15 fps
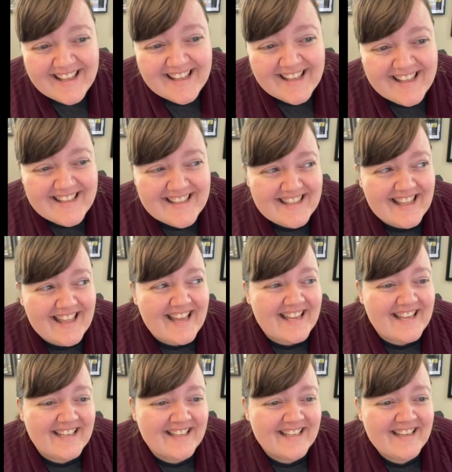and
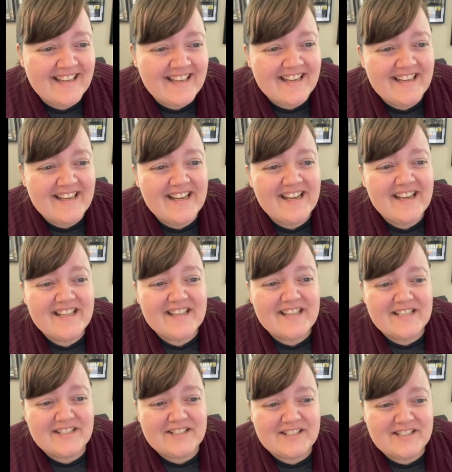like
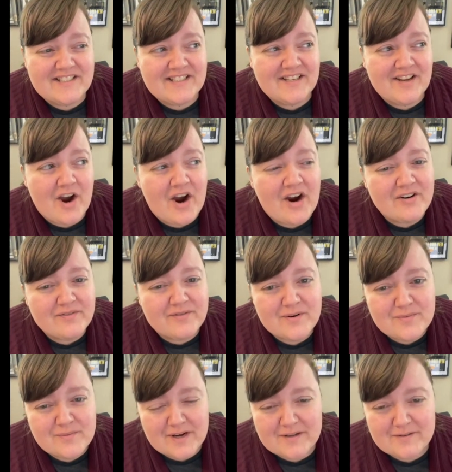this
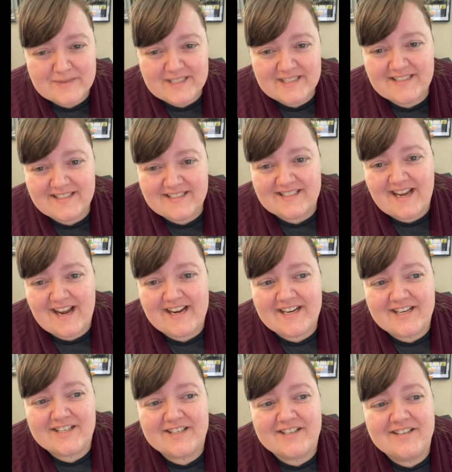overwhelming
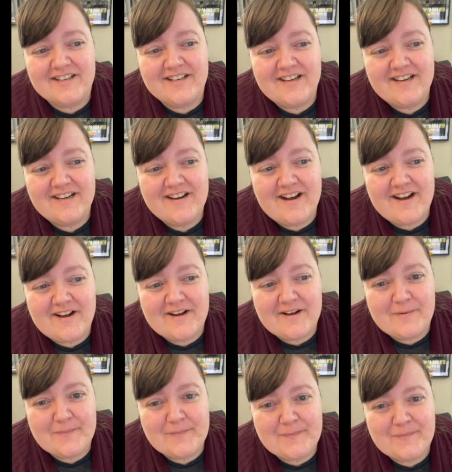desire,
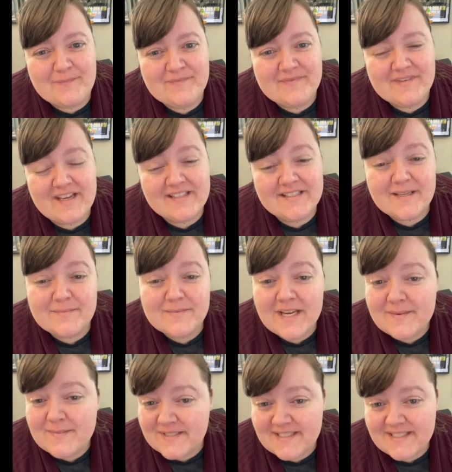and
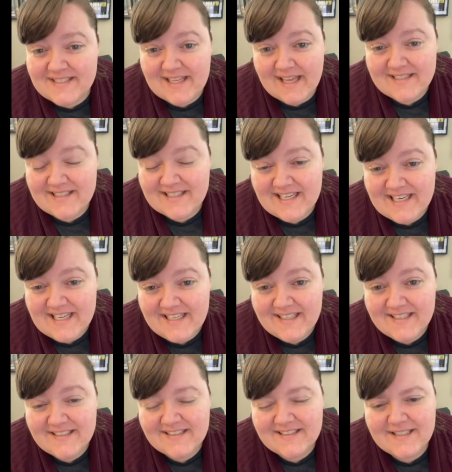sometimes necessity,
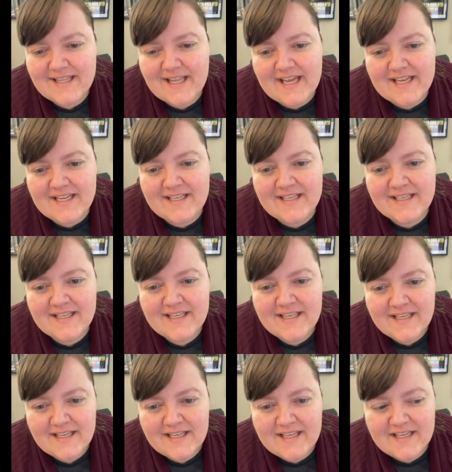like
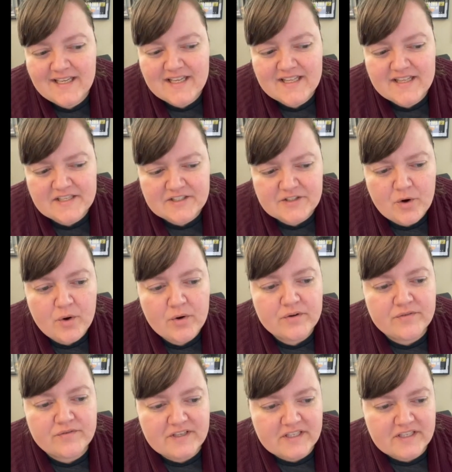this whole
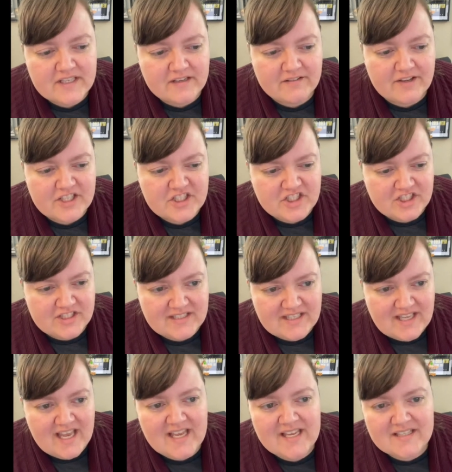feeling of I just
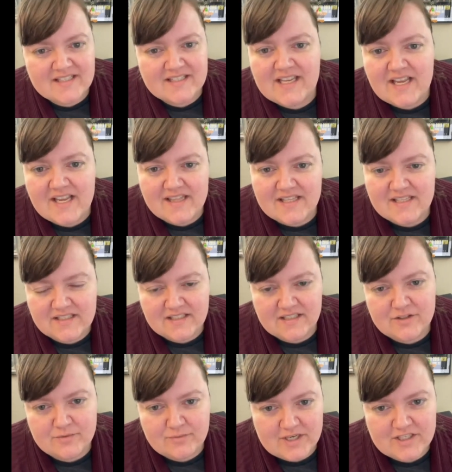can't stay in this
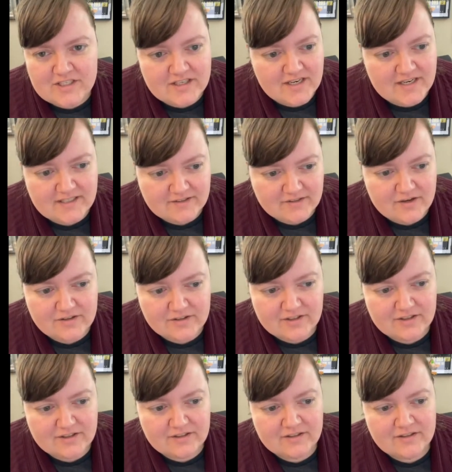situation any
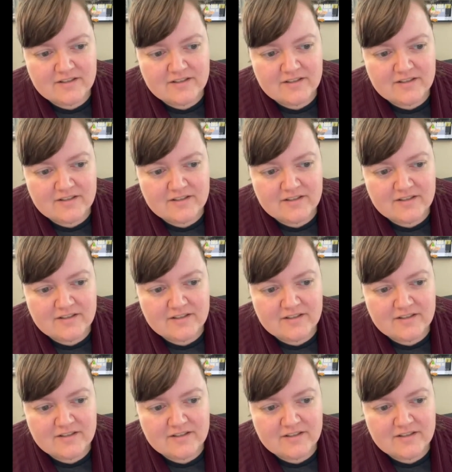longer.